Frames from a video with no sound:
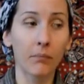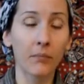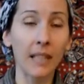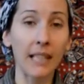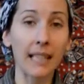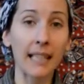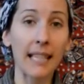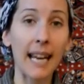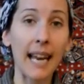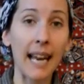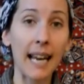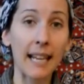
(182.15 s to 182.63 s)

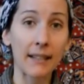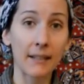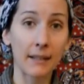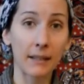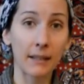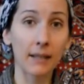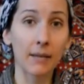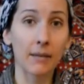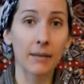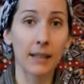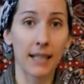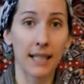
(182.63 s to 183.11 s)
a
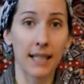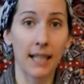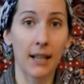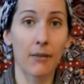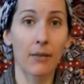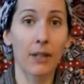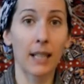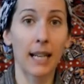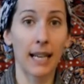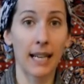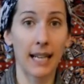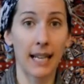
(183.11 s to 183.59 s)
candle, a
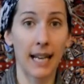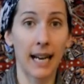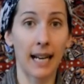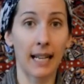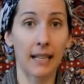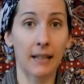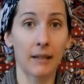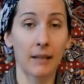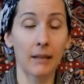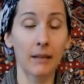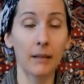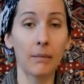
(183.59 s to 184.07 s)
7-day
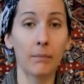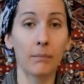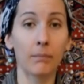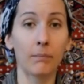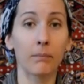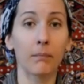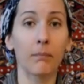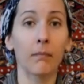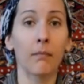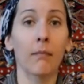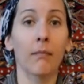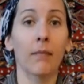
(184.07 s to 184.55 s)
candle,
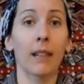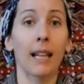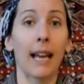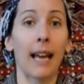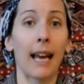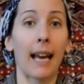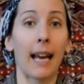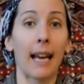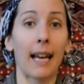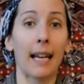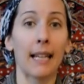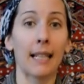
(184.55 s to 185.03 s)

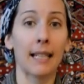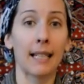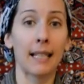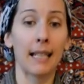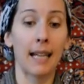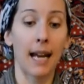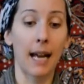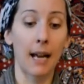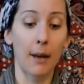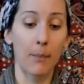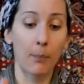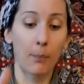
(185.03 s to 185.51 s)
and
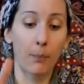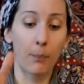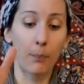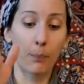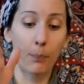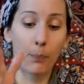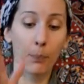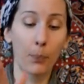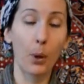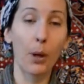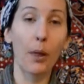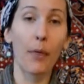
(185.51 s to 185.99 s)
I
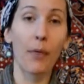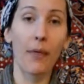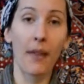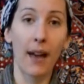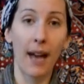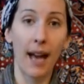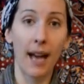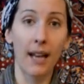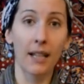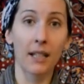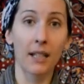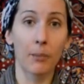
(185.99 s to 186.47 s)
put
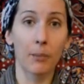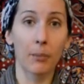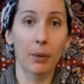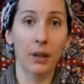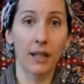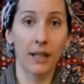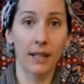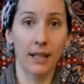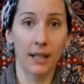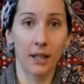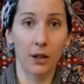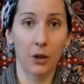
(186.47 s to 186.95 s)
that
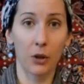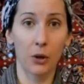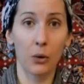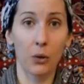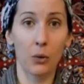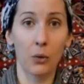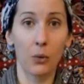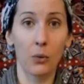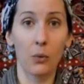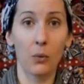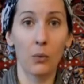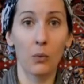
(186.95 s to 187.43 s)
plus the
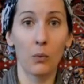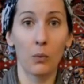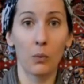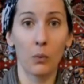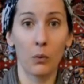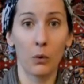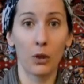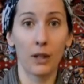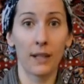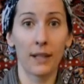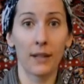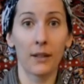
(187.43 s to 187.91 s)
two
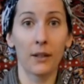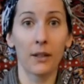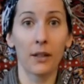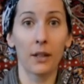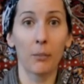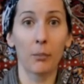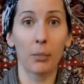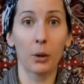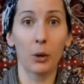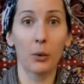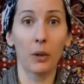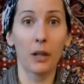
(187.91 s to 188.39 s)
crystals,
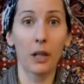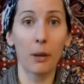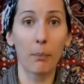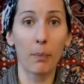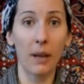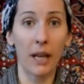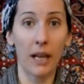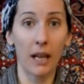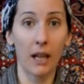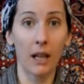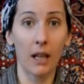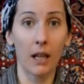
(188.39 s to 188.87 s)
the blue and the
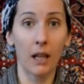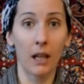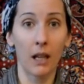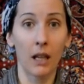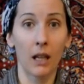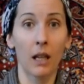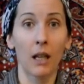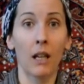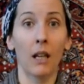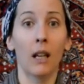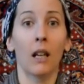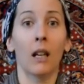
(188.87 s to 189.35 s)
pink,
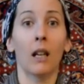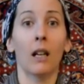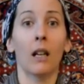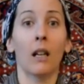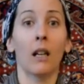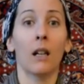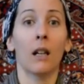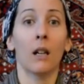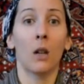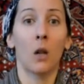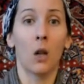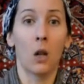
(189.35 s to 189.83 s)

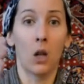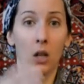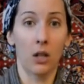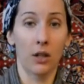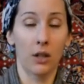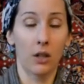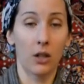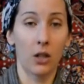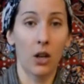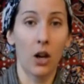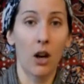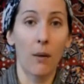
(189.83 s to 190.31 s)

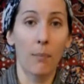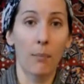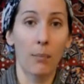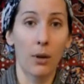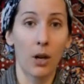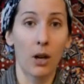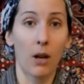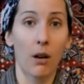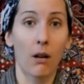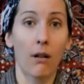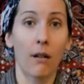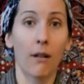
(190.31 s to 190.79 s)
on top
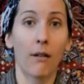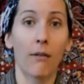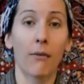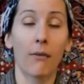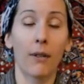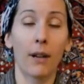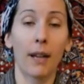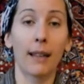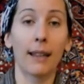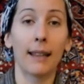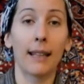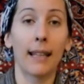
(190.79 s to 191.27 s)
of
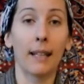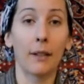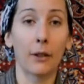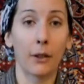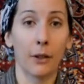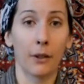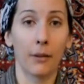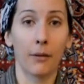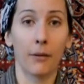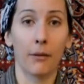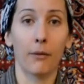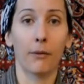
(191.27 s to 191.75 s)
a
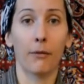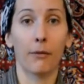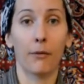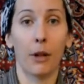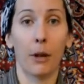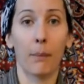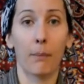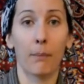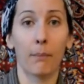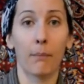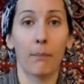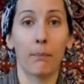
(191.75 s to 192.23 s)
letter
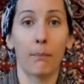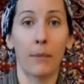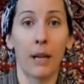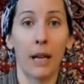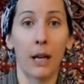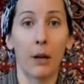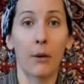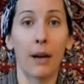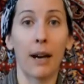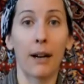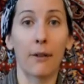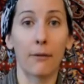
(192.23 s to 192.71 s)
from my
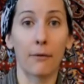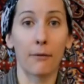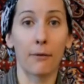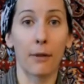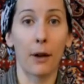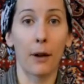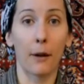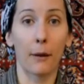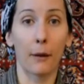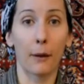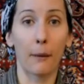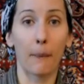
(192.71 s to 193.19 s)

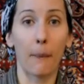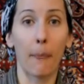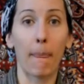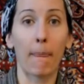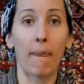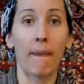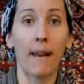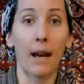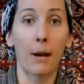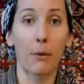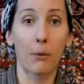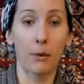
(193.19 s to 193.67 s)
grandfather.
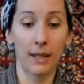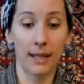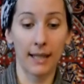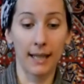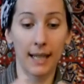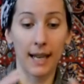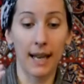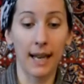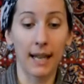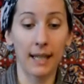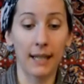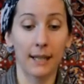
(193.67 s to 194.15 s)
That was
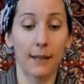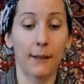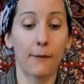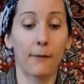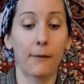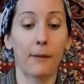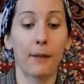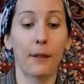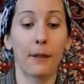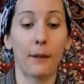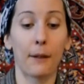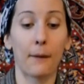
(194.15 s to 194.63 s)
kind
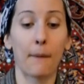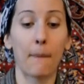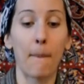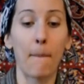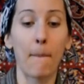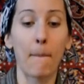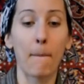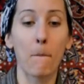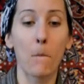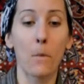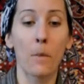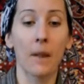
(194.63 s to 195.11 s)
of the
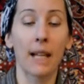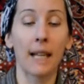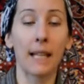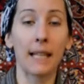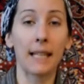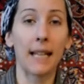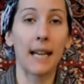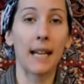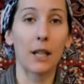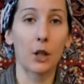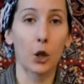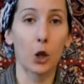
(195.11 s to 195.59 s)

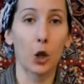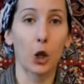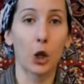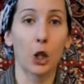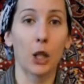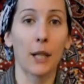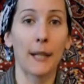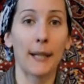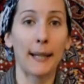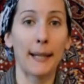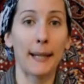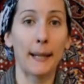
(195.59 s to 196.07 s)
connection
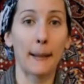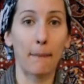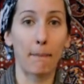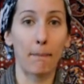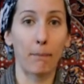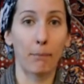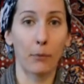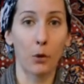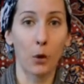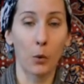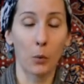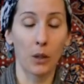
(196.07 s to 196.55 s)
to him,
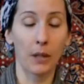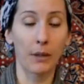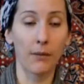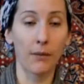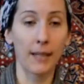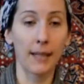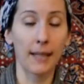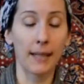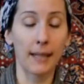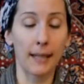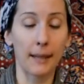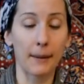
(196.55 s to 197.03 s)
one of
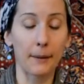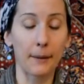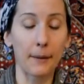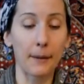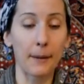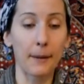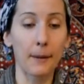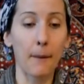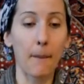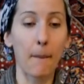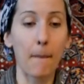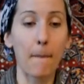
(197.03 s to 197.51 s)
his
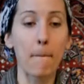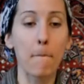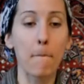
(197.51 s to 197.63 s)
letters.